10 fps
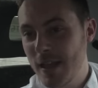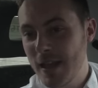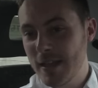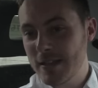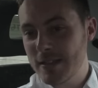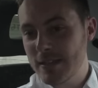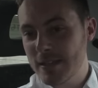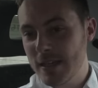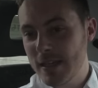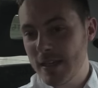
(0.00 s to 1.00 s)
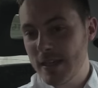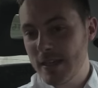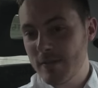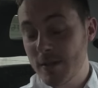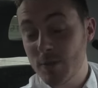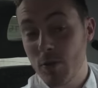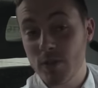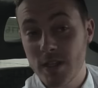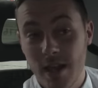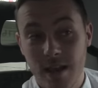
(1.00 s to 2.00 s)
But I
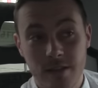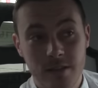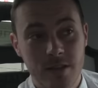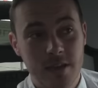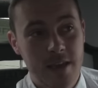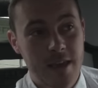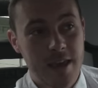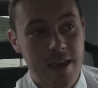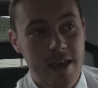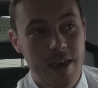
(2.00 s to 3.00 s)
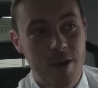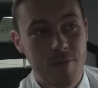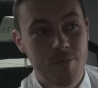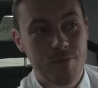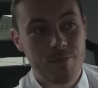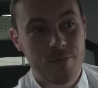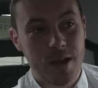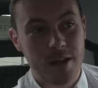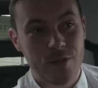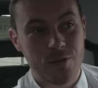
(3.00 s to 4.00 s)
suppose in Ireland,
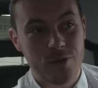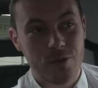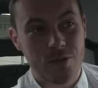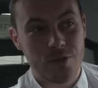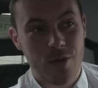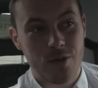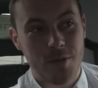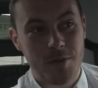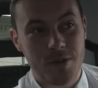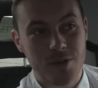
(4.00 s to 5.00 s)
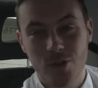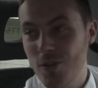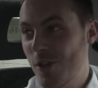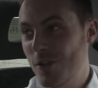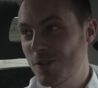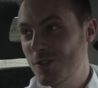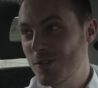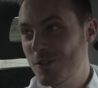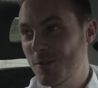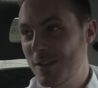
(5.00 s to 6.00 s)
I'd love to duet with maybe the Saw Doctors
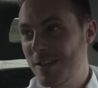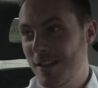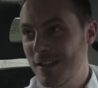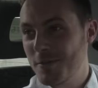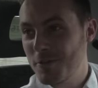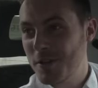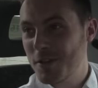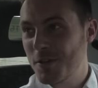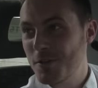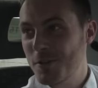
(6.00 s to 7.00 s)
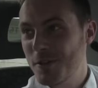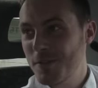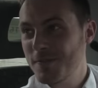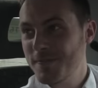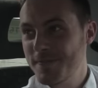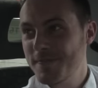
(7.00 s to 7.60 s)
or someone like that. That'd be really cool, you know.